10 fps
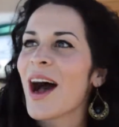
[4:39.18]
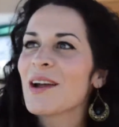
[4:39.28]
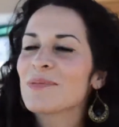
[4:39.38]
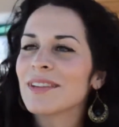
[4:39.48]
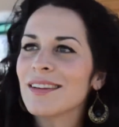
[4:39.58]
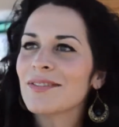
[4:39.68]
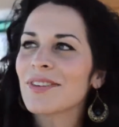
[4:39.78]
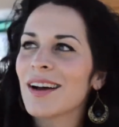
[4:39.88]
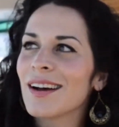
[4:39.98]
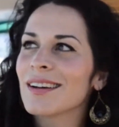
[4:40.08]
I
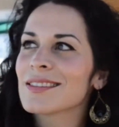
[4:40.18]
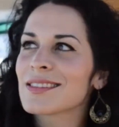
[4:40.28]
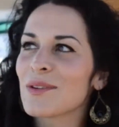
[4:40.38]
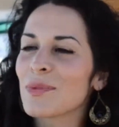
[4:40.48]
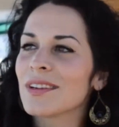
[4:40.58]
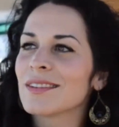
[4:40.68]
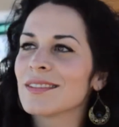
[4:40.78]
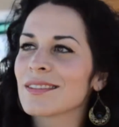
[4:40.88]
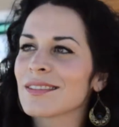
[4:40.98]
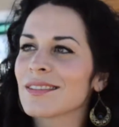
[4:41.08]
believe someone
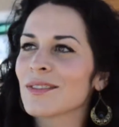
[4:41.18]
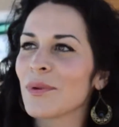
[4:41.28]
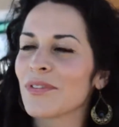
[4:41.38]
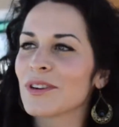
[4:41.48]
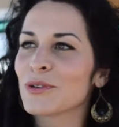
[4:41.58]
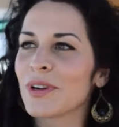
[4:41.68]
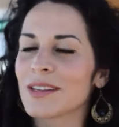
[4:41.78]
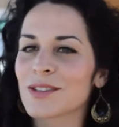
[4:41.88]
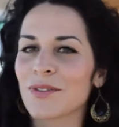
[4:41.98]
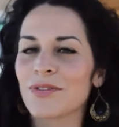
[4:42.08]
referred to it
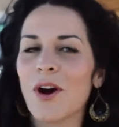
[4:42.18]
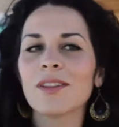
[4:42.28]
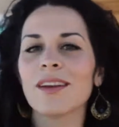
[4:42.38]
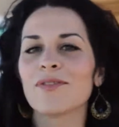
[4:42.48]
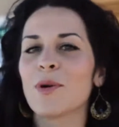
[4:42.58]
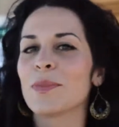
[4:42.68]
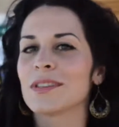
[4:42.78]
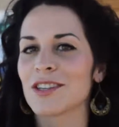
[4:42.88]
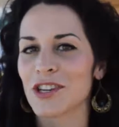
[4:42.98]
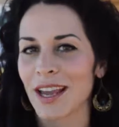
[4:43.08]
as the folly of
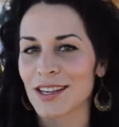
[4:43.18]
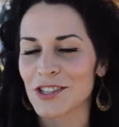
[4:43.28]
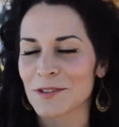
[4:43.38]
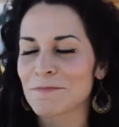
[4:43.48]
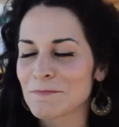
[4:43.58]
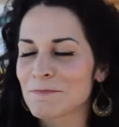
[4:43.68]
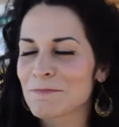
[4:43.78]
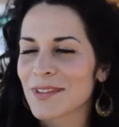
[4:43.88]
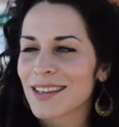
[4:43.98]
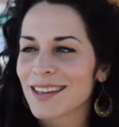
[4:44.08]
women's education,
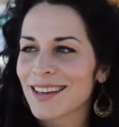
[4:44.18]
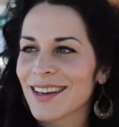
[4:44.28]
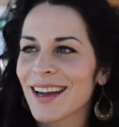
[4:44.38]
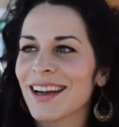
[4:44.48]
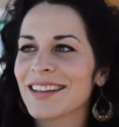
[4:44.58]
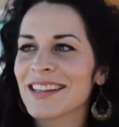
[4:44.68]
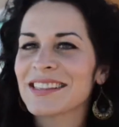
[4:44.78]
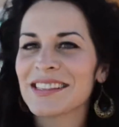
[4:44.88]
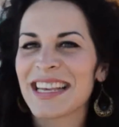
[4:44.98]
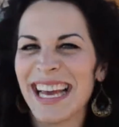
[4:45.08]
and
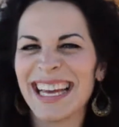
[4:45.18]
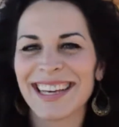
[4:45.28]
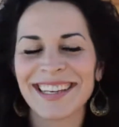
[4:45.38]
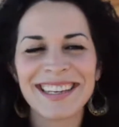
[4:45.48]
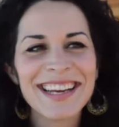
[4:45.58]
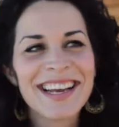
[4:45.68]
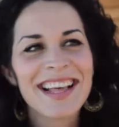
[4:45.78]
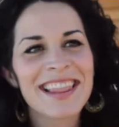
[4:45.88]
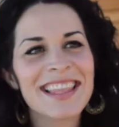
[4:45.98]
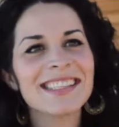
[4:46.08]
this is
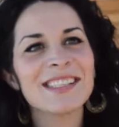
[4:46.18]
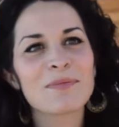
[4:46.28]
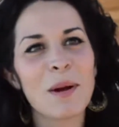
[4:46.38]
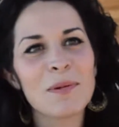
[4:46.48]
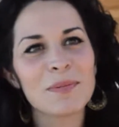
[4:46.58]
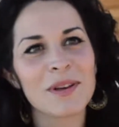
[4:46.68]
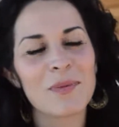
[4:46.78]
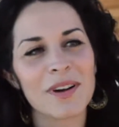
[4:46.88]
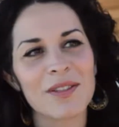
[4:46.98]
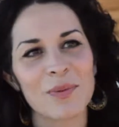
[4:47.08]
this is probably
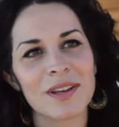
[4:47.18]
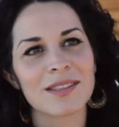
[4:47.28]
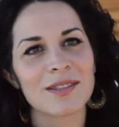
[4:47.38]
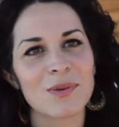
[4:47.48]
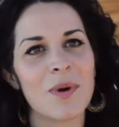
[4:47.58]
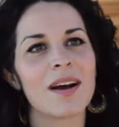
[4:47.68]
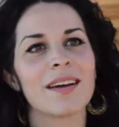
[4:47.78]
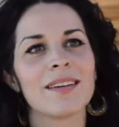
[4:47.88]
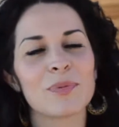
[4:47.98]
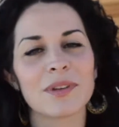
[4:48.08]
one of the reasons
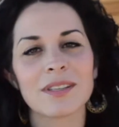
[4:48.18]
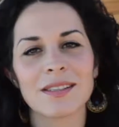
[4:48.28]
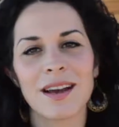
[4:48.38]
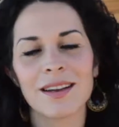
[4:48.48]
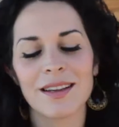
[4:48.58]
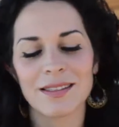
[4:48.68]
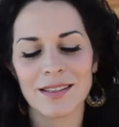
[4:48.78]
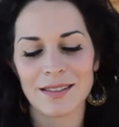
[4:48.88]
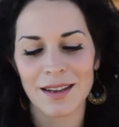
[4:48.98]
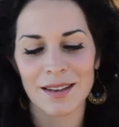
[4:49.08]
why Princess Ida
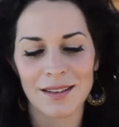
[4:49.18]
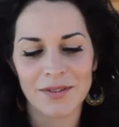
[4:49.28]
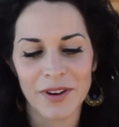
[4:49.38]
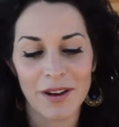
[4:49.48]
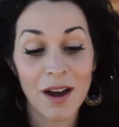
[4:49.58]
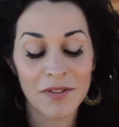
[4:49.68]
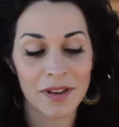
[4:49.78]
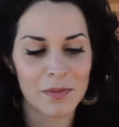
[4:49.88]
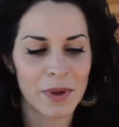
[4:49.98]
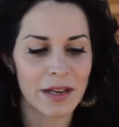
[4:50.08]
isn't done very often.
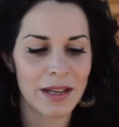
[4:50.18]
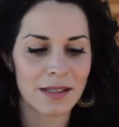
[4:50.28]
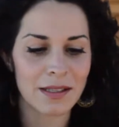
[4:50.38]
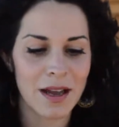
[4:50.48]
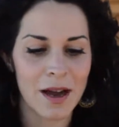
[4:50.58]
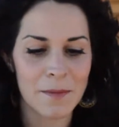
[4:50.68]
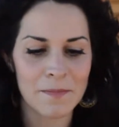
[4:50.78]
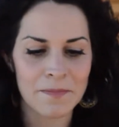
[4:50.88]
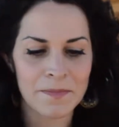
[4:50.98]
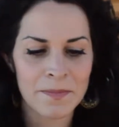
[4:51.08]
But
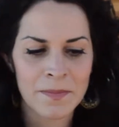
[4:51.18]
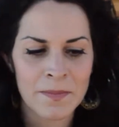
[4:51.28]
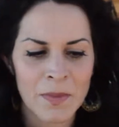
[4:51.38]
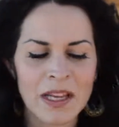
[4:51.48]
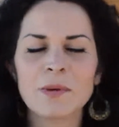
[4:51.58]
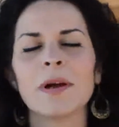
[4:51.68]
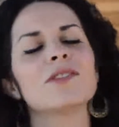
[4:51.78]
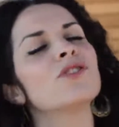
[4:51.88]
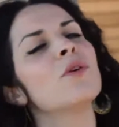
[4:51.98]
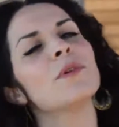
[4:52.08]
it's about
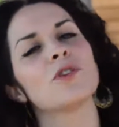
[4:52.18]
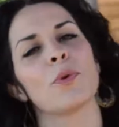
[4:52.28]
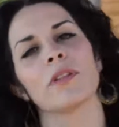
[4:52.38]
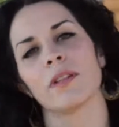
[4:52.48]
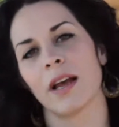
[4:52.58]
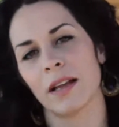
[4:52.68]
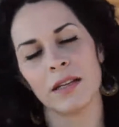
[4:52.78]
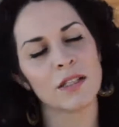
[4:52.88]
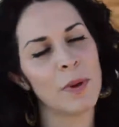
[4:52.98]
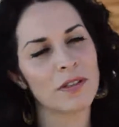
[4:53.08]
so much more than that.
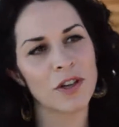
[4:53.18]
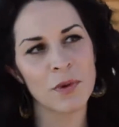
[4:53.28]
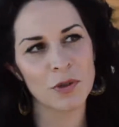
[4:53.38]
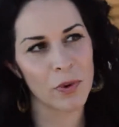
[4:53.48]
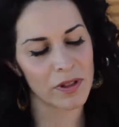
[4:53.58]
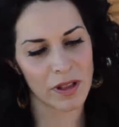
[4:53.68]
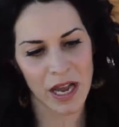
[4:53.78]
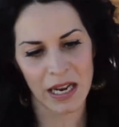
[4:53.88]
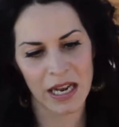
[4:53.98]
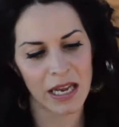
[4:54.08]
It's about so much more than
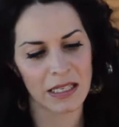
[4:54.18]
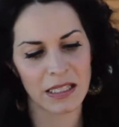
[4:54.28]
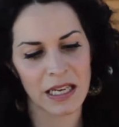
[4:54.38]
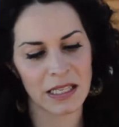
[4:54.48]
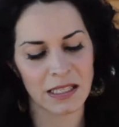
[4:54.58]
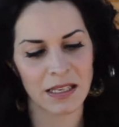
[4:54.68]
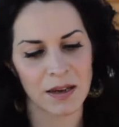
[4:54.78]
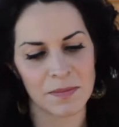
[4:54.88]
that, and it's